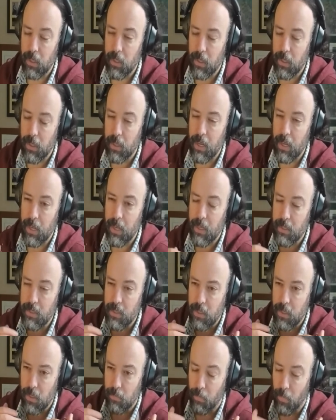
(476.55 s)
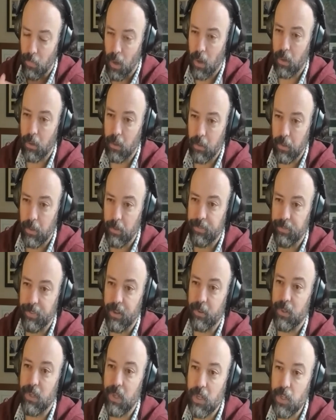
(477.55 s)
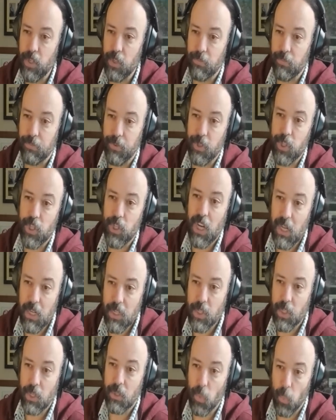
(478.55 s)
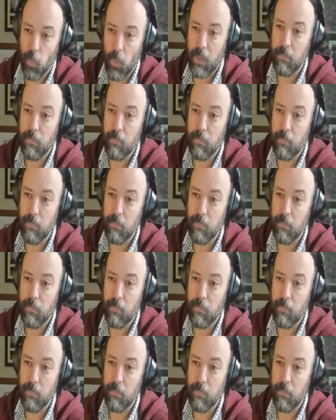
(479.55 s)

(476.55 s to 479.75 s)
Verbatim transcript: is the model and a foundation for changing the way